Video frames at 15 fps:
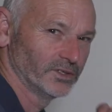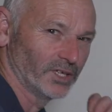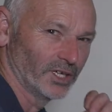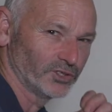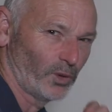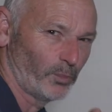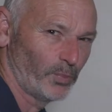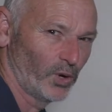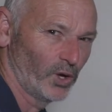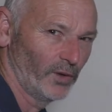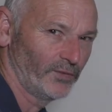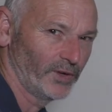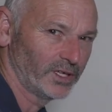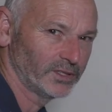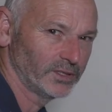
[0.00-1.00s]
So it's not
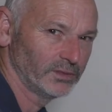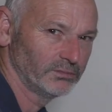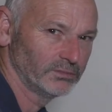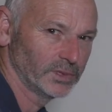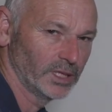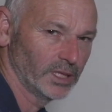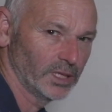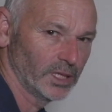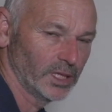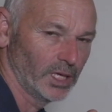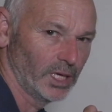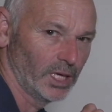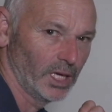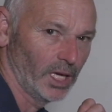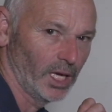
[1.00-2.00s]
perfect,
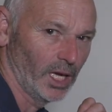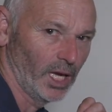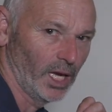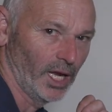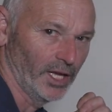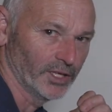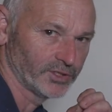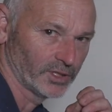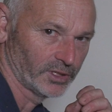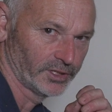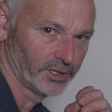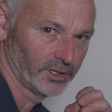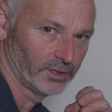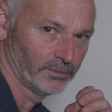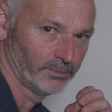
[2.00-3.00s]
it's a
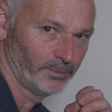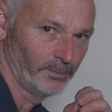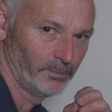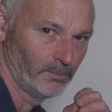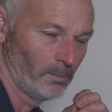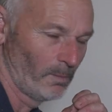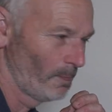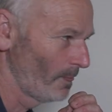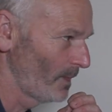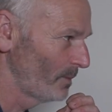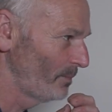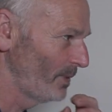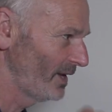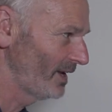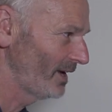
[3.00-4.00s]
little
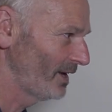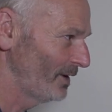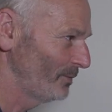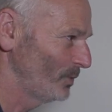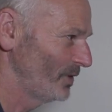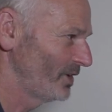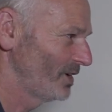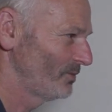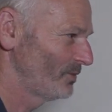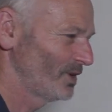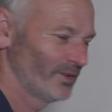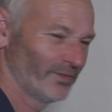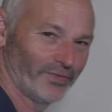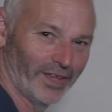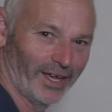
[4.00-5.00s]
better. We get
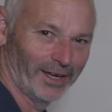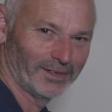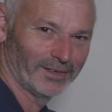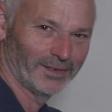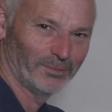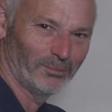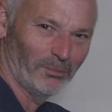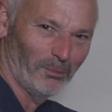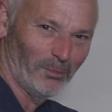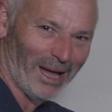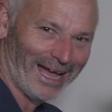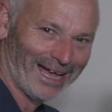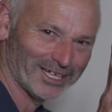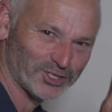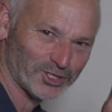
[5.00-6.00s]
rid of that
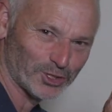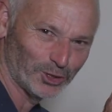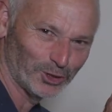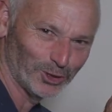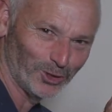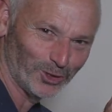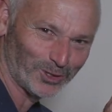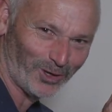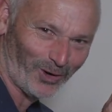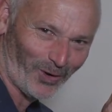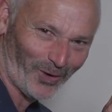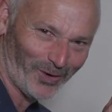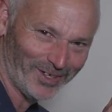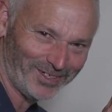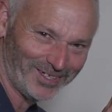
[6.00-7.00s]
mask look
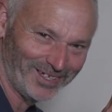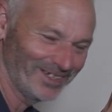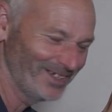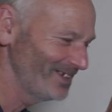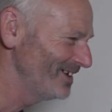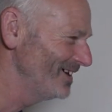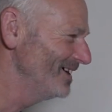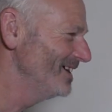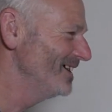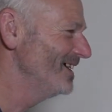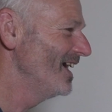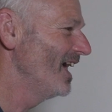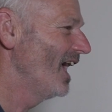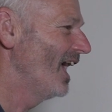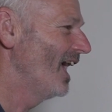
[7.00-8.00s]
on it.
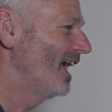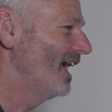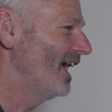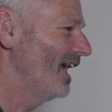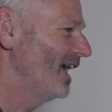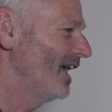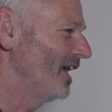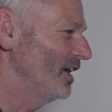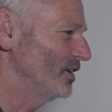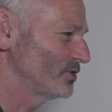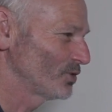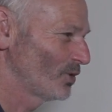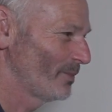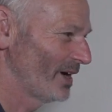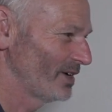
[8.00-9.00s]

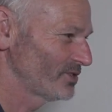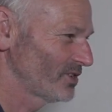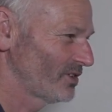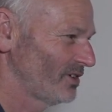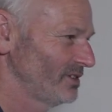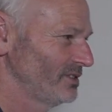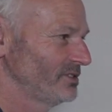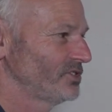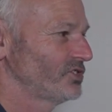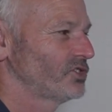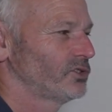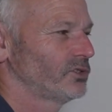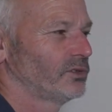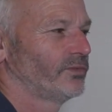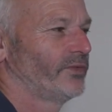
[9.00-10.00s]
It's almost gone. It's
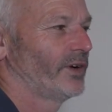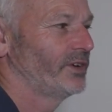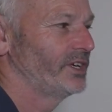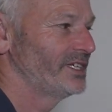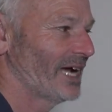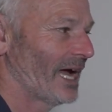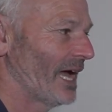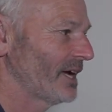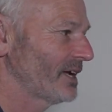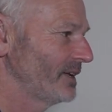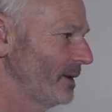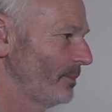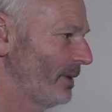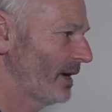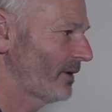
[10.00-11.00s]
still very dark
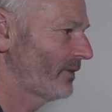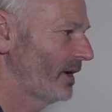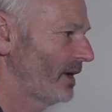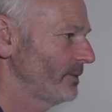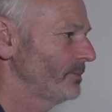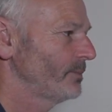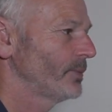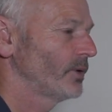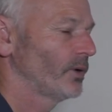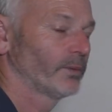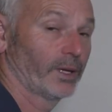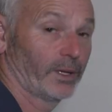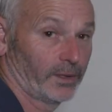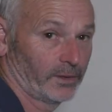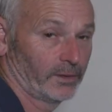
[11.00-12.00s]
in the background, but
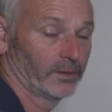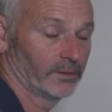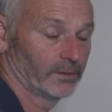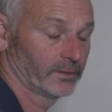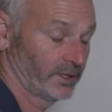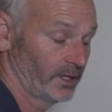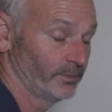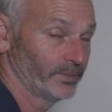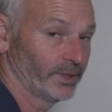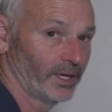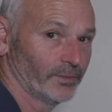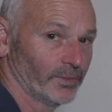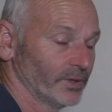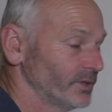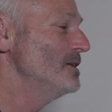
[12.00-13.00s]
I'm going to keep
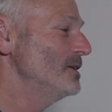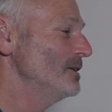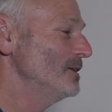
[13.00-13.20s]
playing with it.